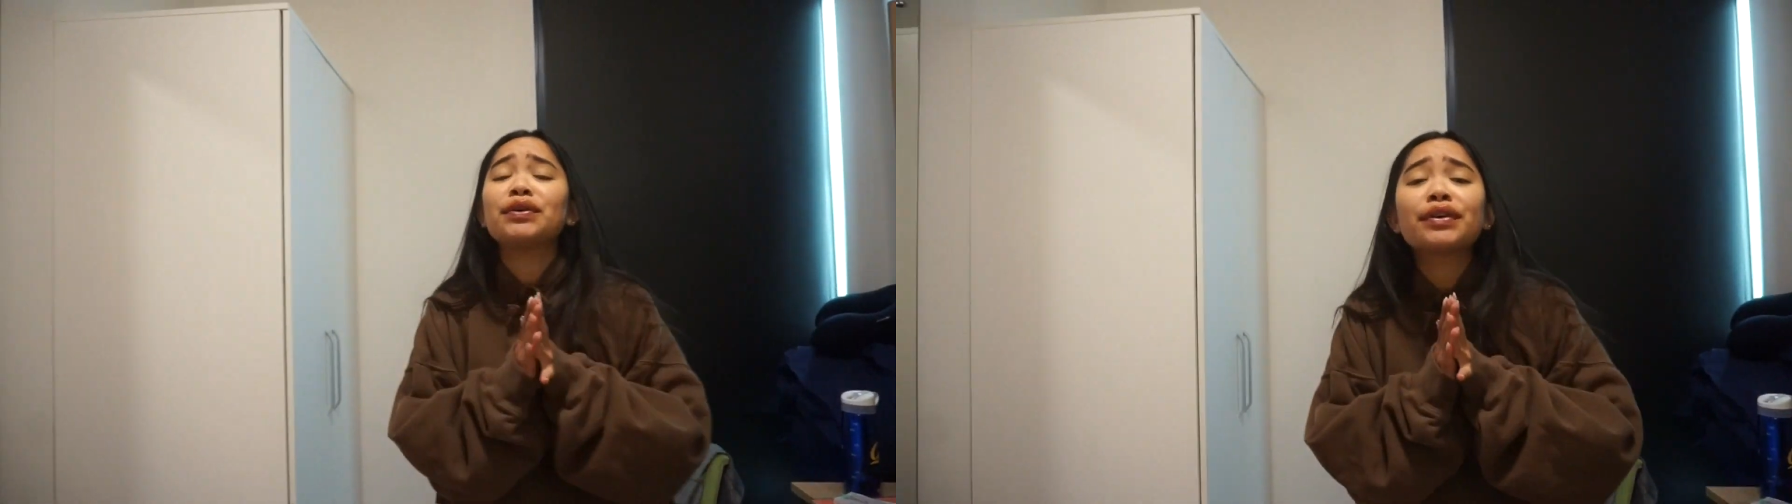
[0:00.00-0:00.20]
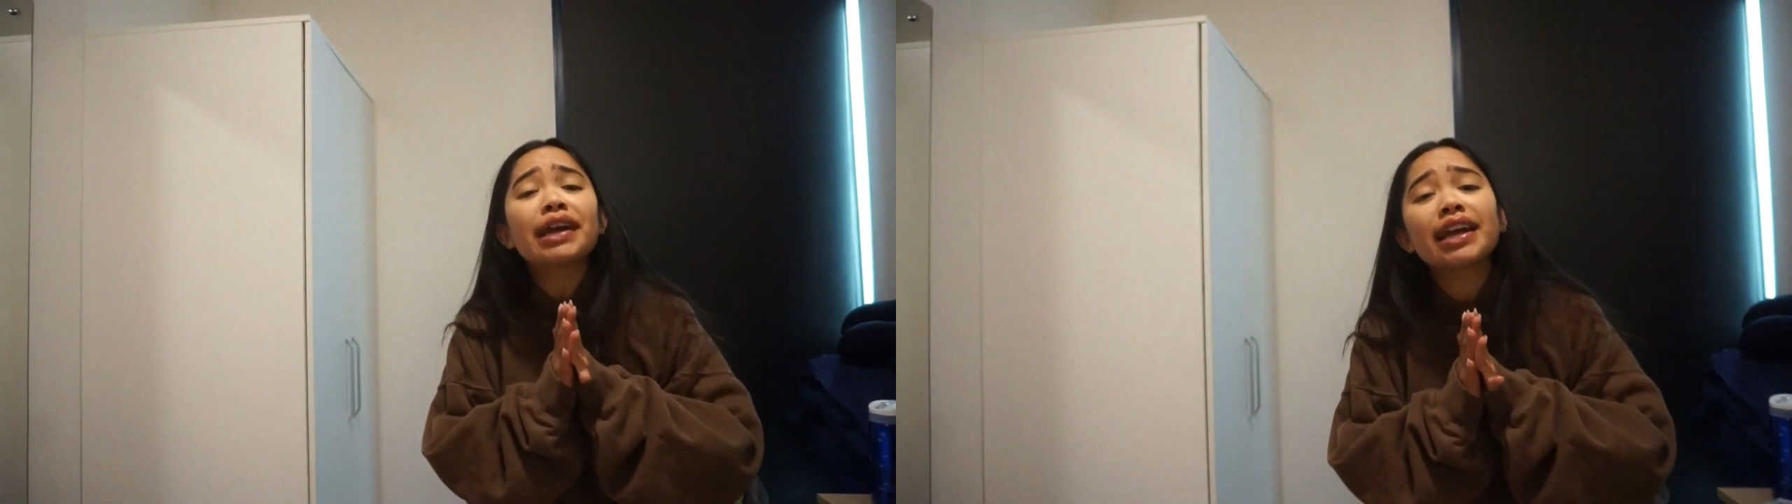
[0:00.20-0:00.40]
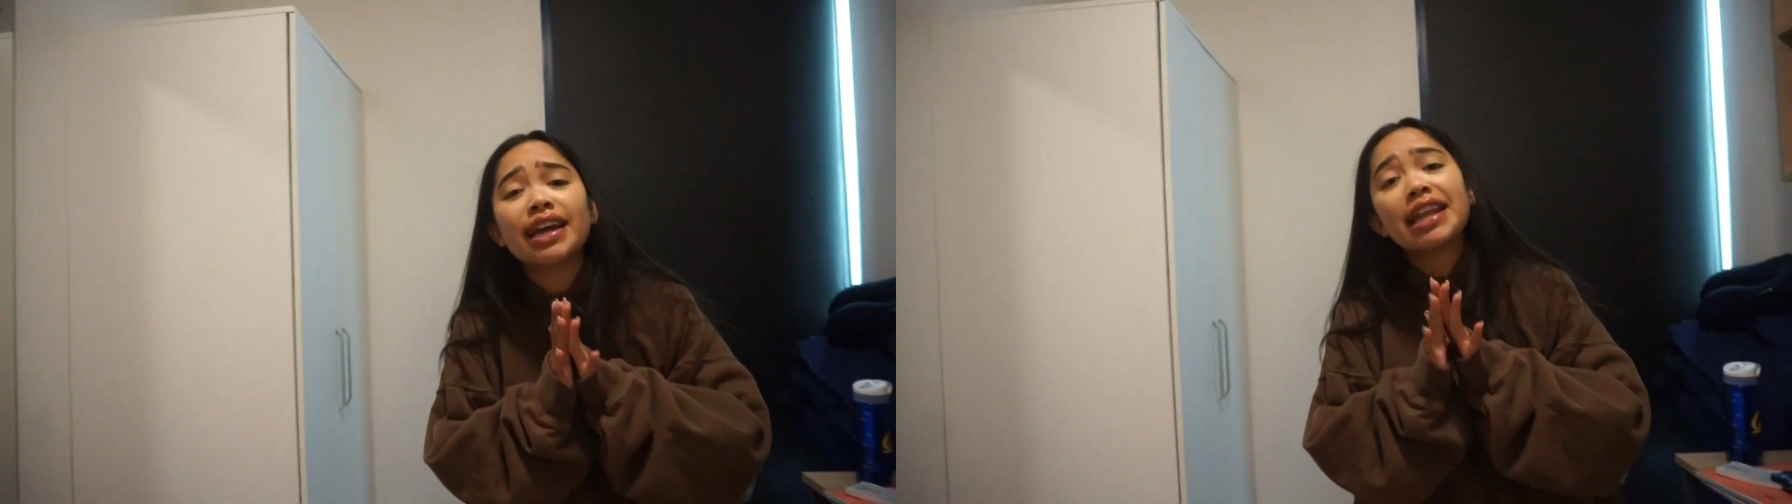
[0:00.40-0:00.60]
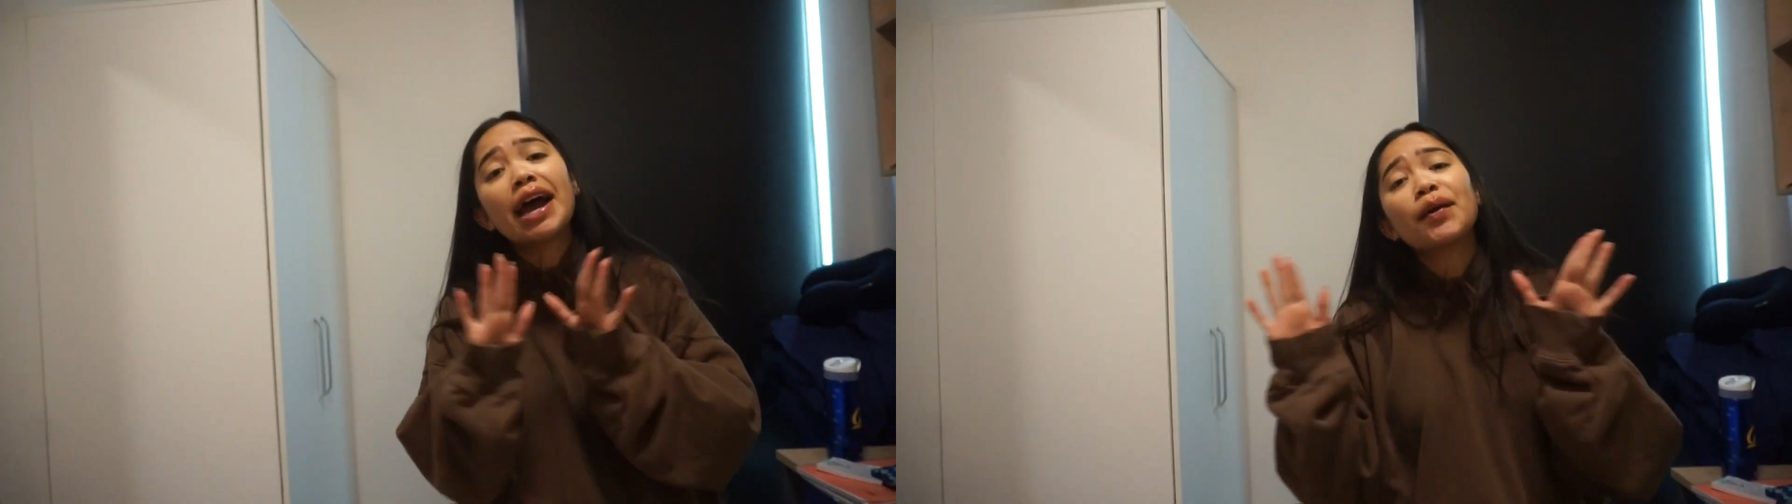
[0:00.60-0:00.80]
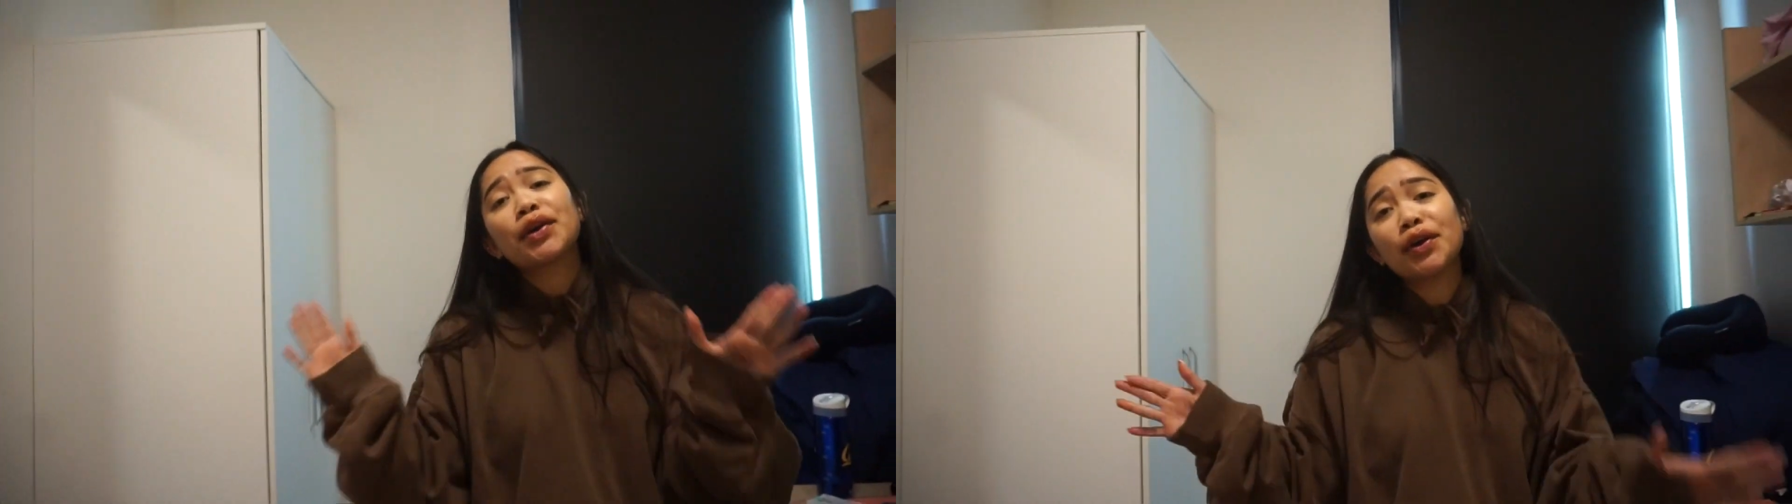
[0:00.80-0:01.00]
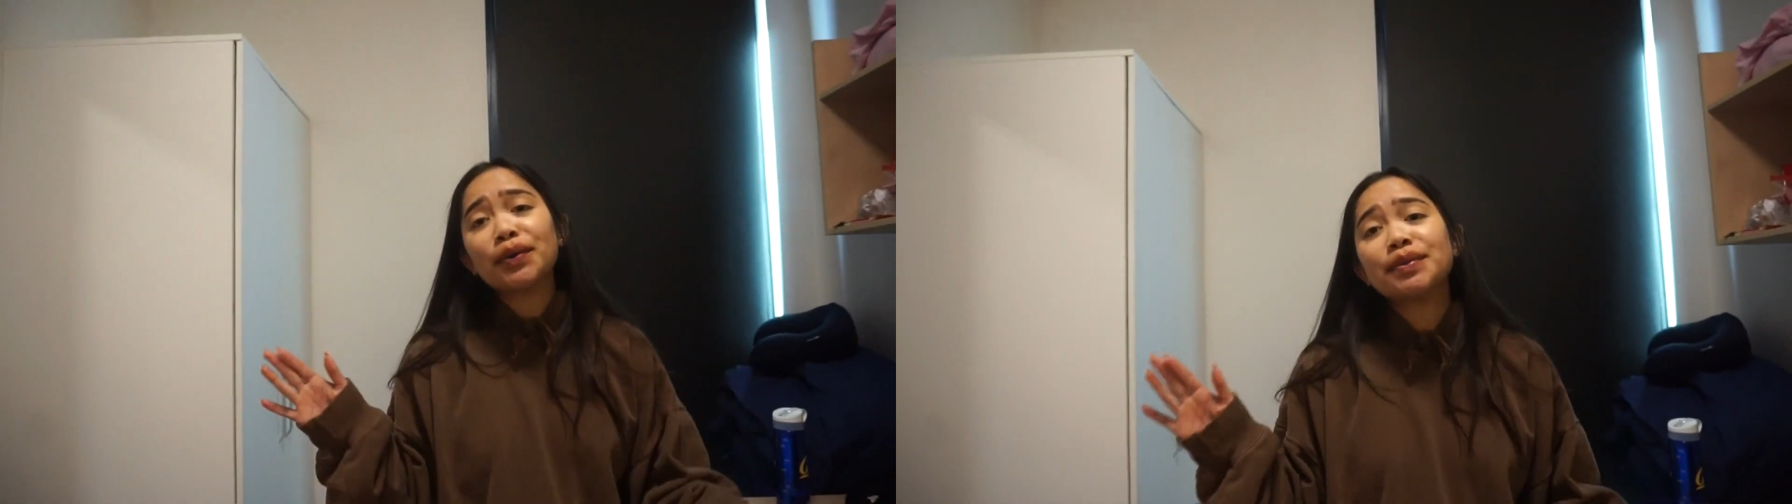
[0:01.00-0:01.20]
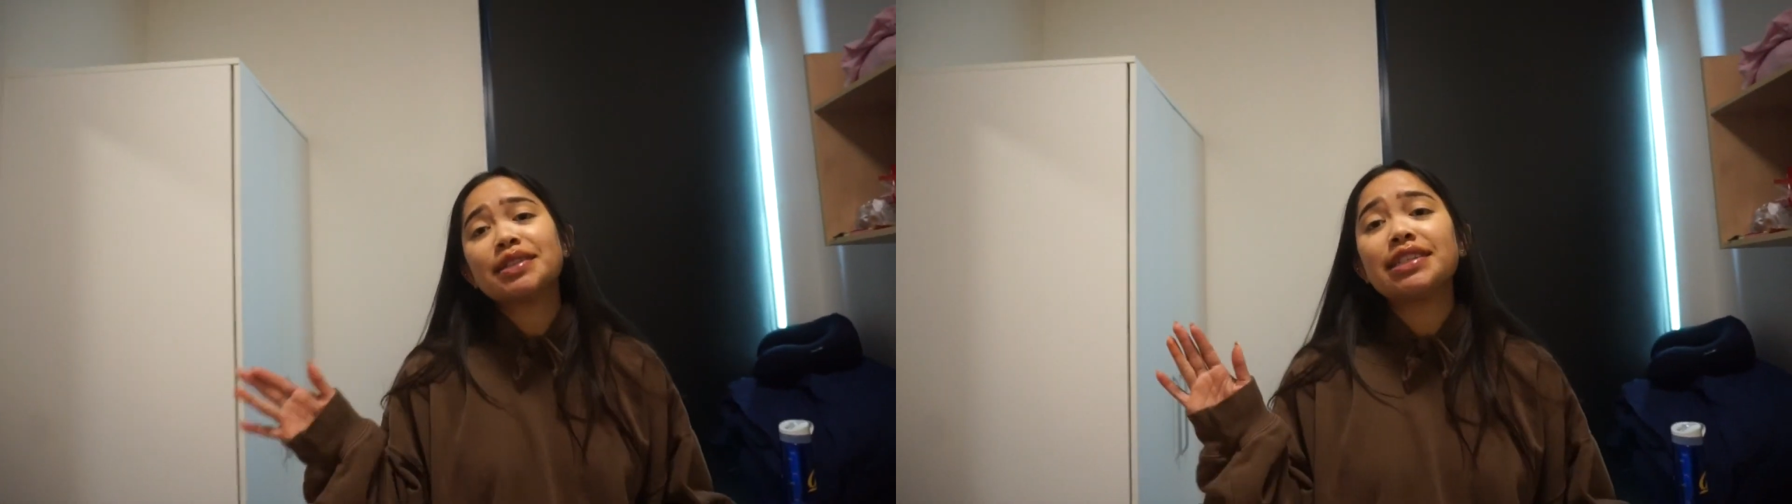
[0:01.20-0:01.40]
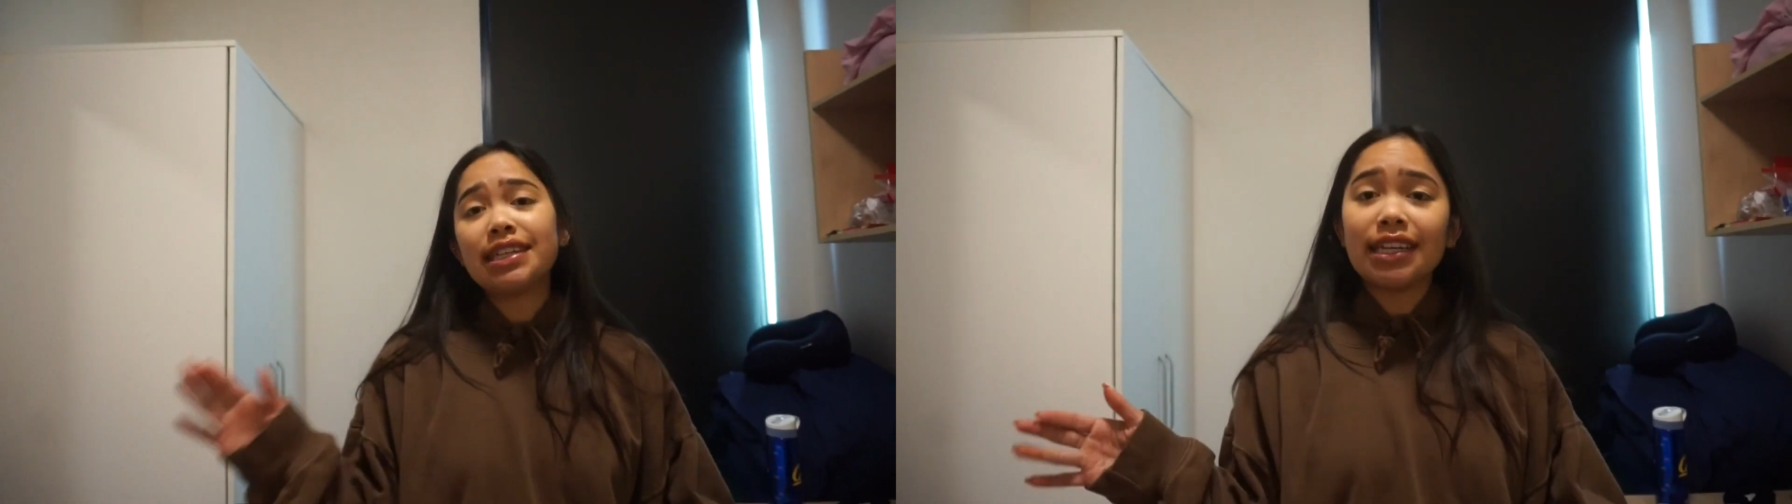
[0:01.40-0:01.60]
Exploring our own
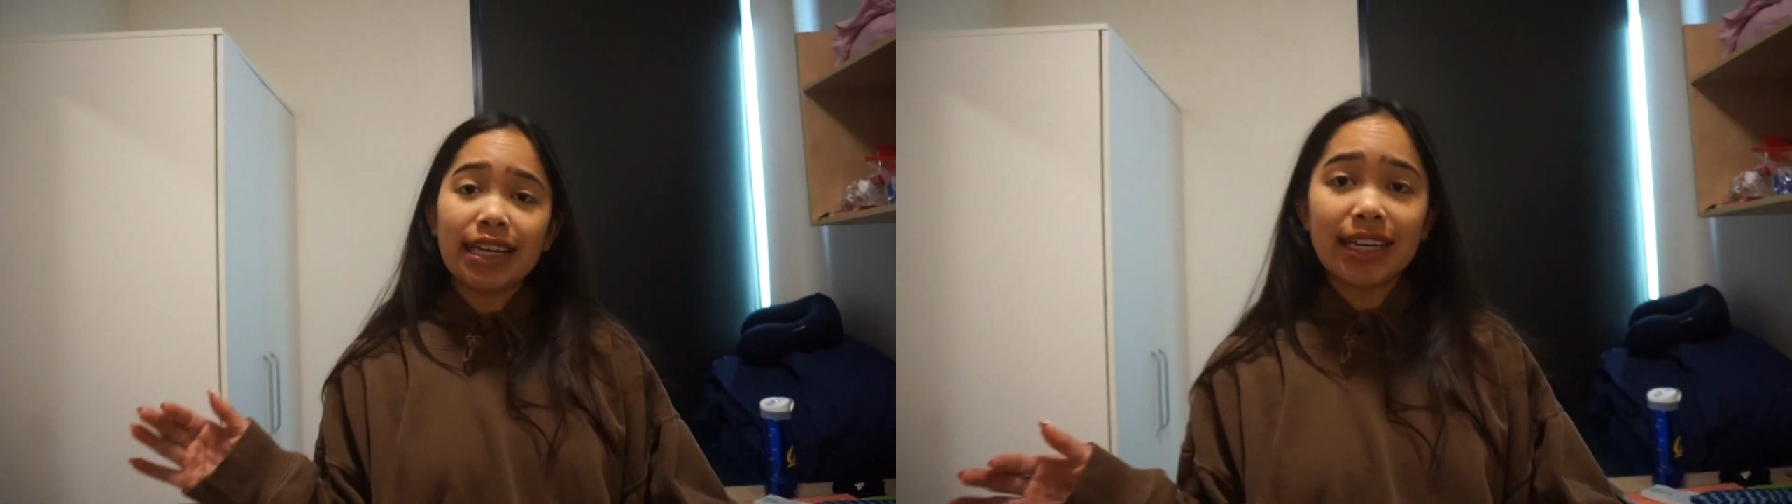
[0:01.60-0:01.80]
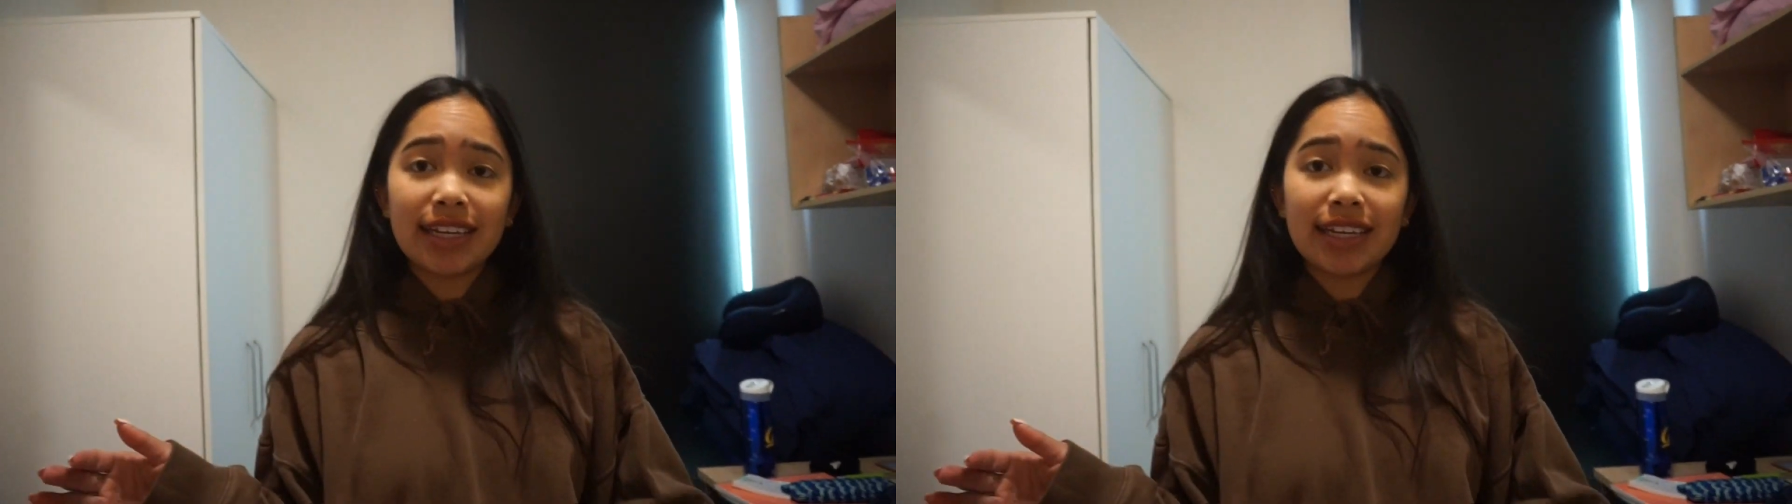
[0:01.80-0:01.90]
city.